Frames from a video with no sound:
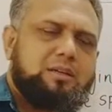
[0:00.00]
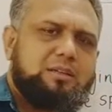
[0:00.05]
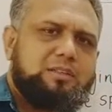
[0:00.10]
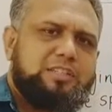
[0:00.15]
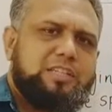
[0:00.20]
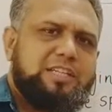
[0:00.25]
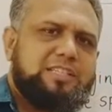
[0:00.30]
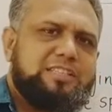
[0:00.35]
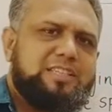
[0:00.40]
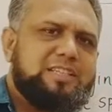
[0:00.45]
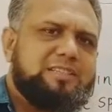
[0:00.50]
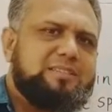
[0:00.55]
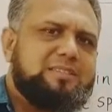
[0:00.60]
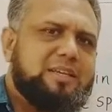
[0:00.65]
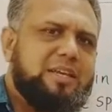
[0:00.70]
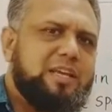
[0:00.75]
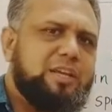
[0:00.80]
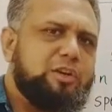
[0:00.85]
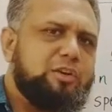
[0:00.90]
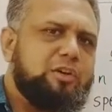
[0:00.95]

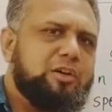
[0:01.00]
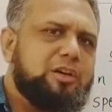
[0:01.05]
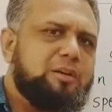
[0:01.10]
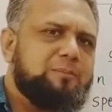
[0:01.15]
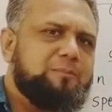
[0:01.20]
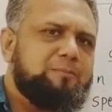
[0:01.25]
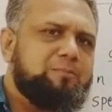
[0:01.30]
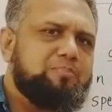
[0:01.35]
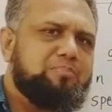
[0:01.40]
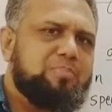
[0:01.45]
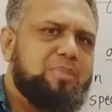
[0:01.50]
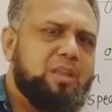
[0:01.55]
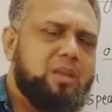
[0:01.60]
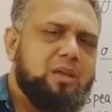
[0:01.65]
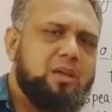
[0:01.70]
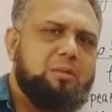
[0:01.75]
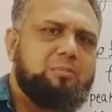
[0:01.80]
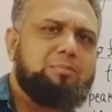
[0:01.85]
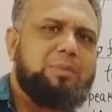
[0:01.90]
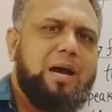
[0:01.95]
changes in your
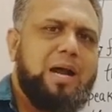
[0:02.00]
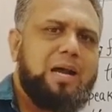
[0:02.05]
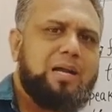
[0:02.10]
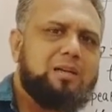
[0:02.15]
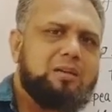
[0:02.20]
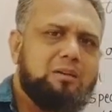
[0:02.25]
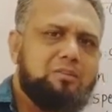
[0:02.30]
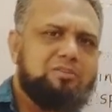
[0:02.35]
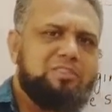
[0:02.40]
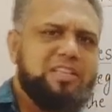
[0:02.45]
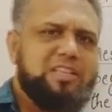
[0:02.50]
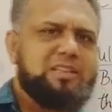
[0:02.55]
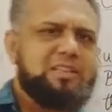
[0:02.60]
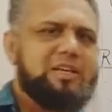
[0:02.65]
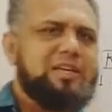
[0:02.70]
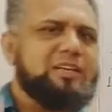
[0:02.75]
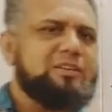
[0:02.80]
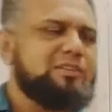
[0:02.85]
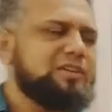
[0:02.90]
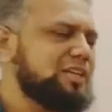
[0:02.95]
part within
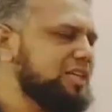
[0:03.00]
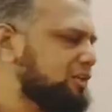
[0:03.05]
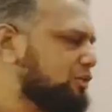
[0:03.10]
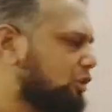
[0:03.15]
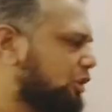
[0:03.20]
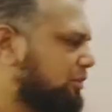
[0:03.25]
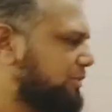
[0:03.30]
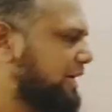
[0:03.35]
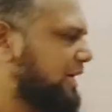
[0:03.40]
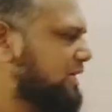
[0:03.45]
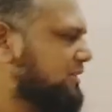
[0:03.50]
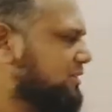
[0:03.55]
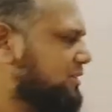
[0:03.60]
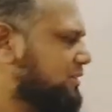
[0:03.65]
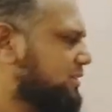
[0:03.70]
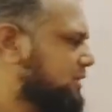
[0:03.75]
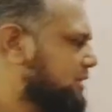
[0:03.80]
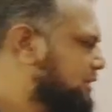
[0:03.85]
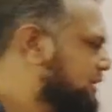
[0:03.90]
the inverted commas,